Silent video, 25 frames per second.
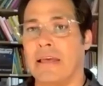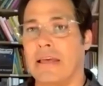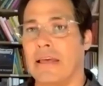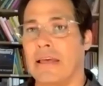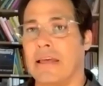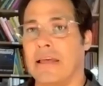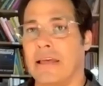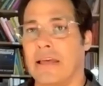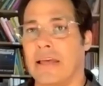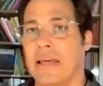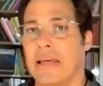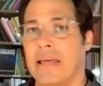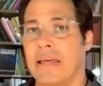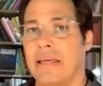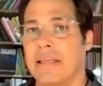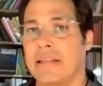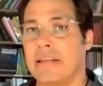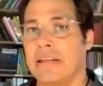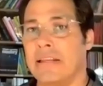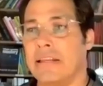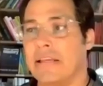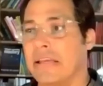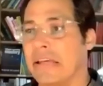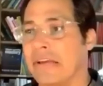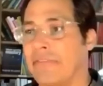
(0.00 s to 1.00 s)
And
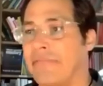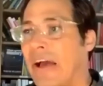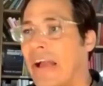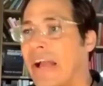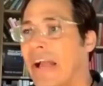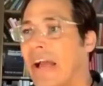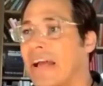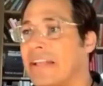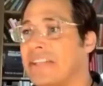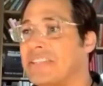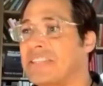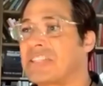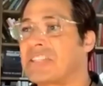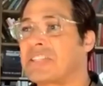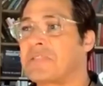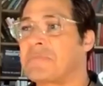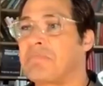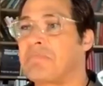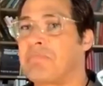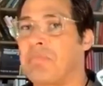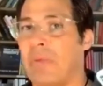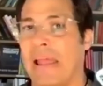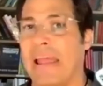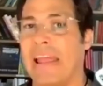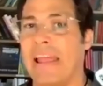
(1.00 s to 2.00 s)
if I got
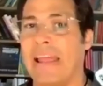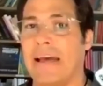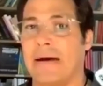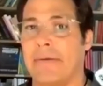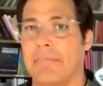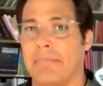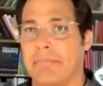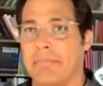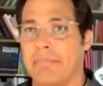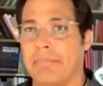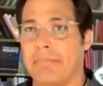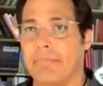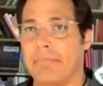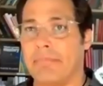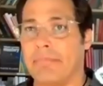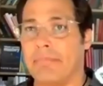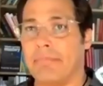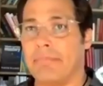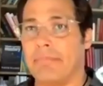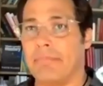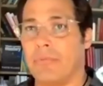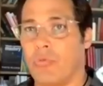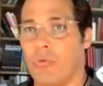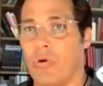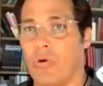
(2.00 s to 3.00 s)
spam
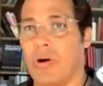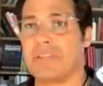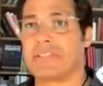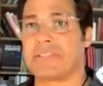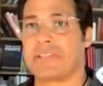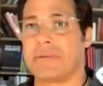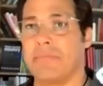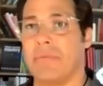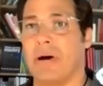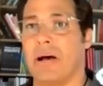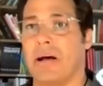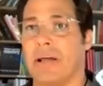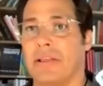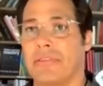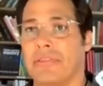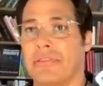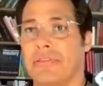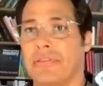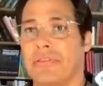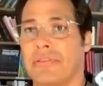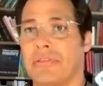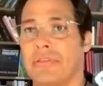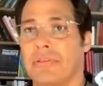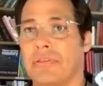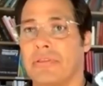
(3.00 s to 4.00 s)
once a month,
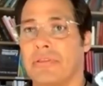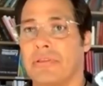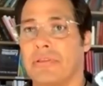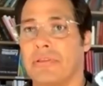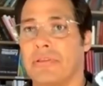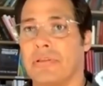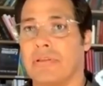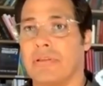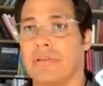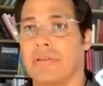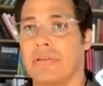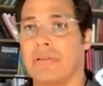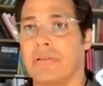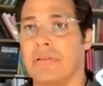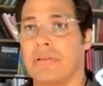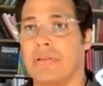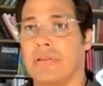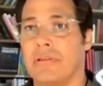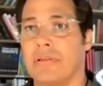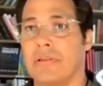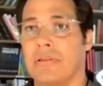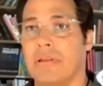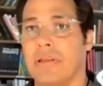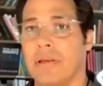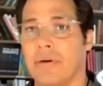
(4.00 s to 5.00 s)

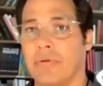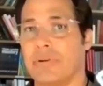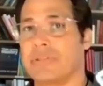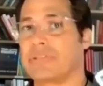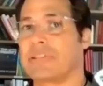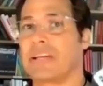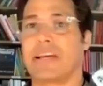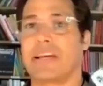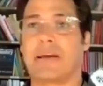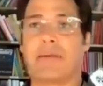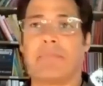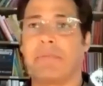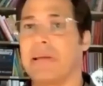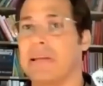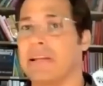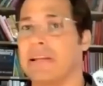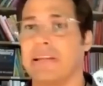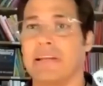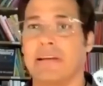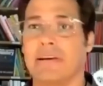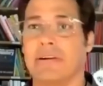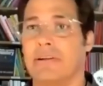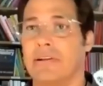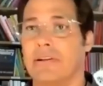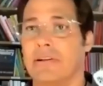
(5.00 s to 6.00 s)
it was like a big
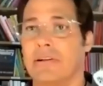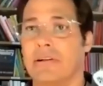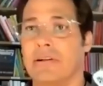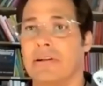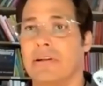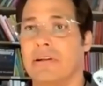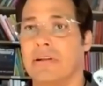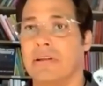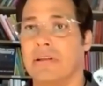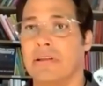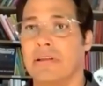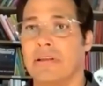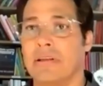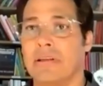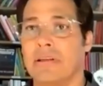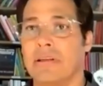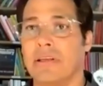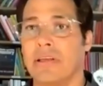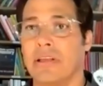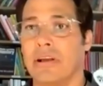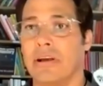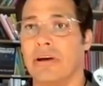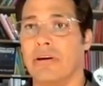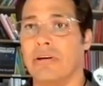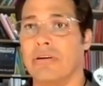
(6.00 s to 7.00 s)
deal.
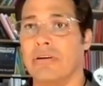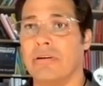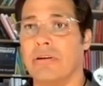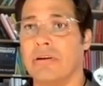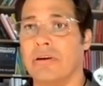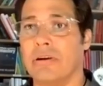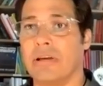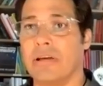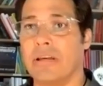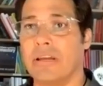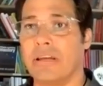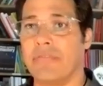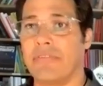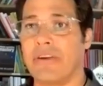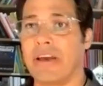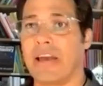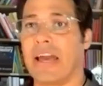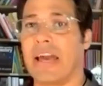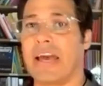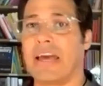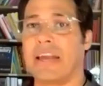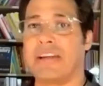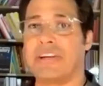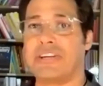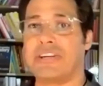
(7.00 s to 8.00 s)
If I
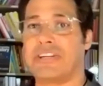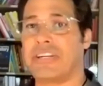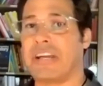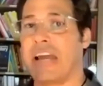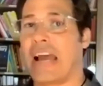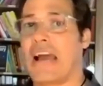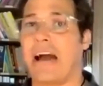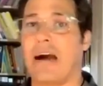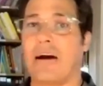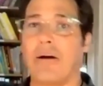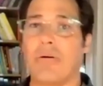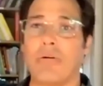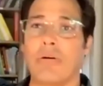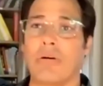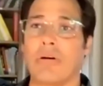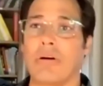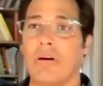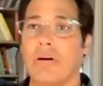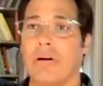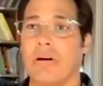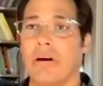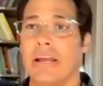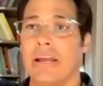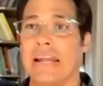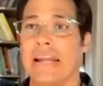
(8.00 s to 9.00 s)
got a
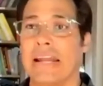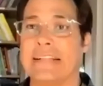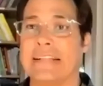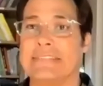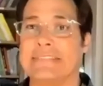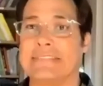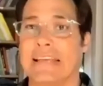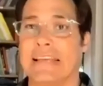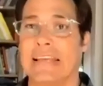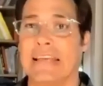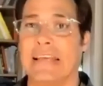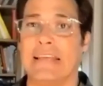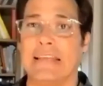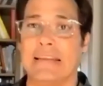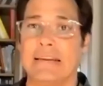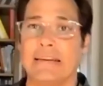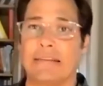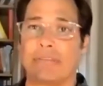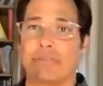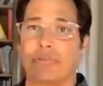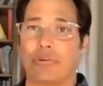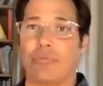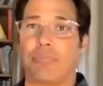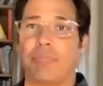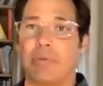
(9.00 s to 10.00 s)
shower and a tent
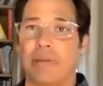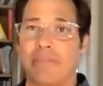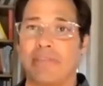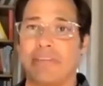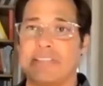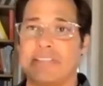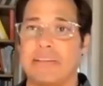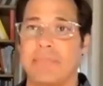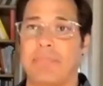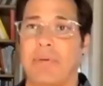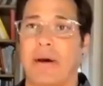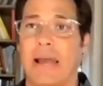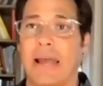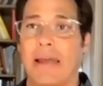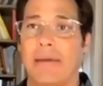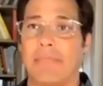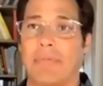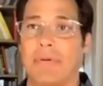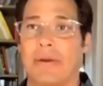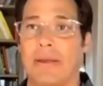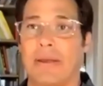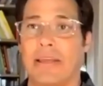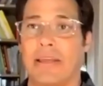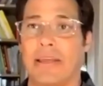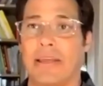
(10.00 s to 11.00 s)
through PVC piping,